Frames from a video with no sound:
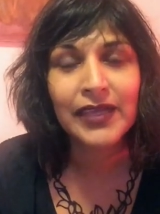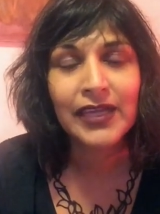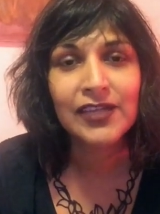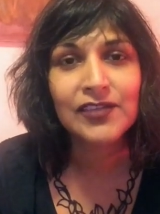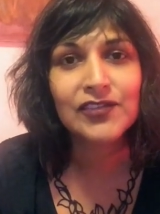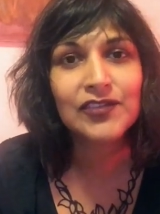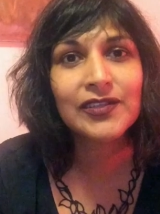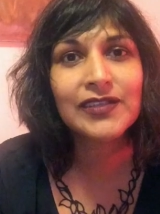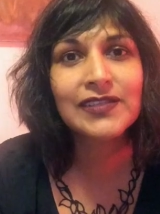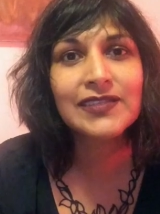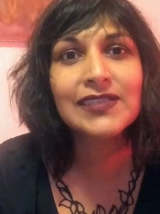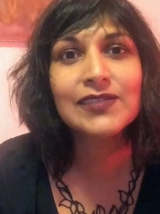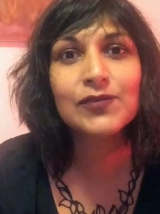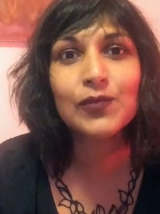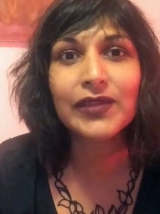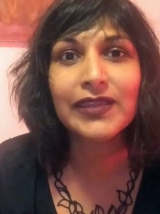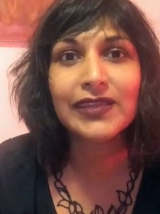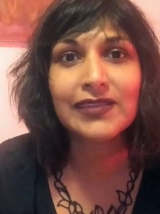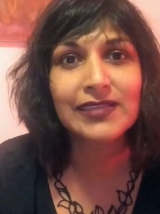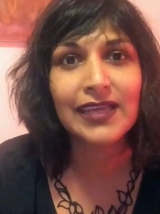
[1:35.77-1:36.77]
So, this is
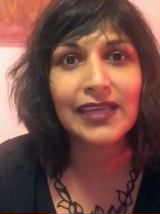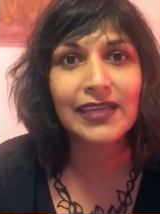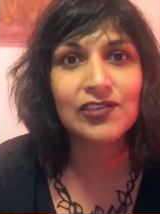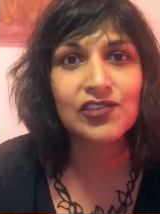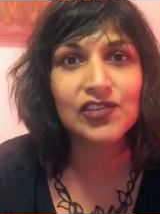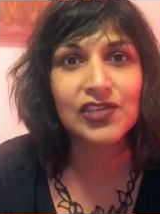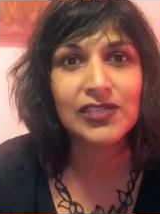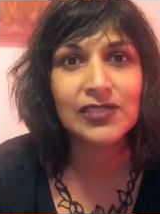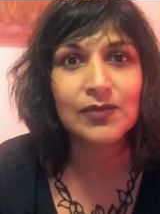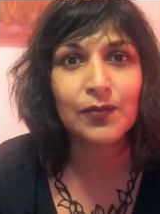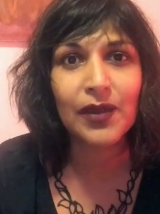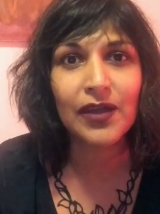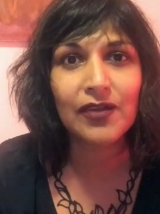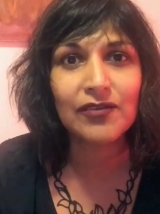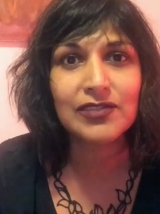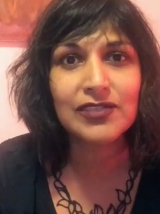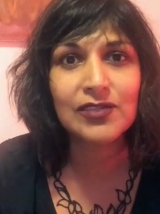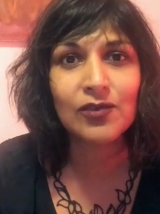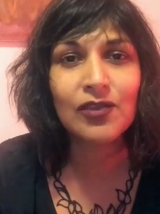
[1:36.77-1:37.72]
what this energy is about. So,